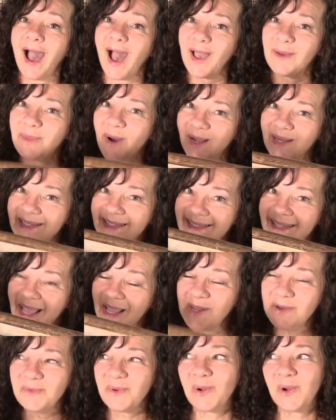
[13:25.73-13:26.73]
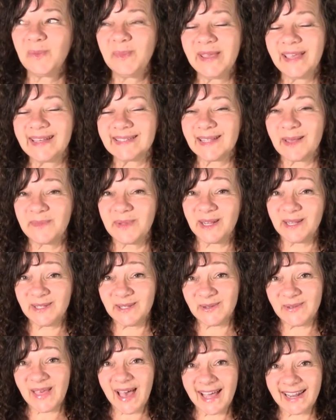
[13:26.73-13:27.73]
I bought a second roll because I'm going to
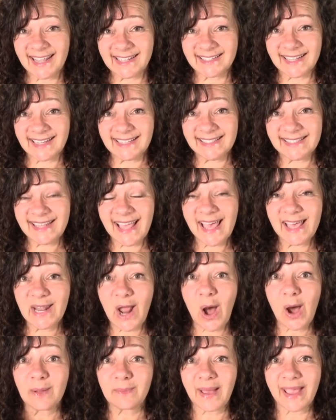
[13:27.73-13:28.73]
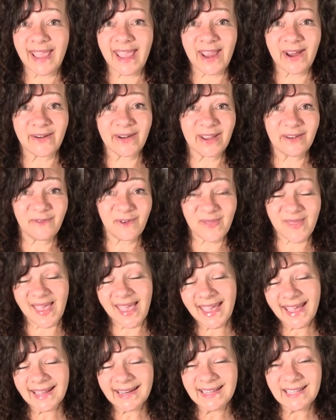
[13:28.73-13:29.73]
do that, as I said, on my area for
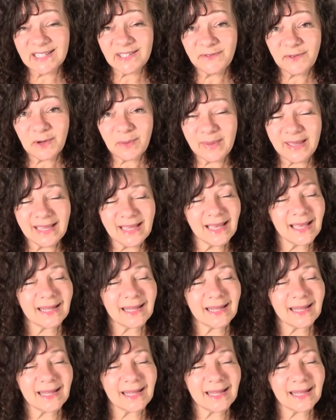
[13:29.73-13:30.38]
the Annie's filming.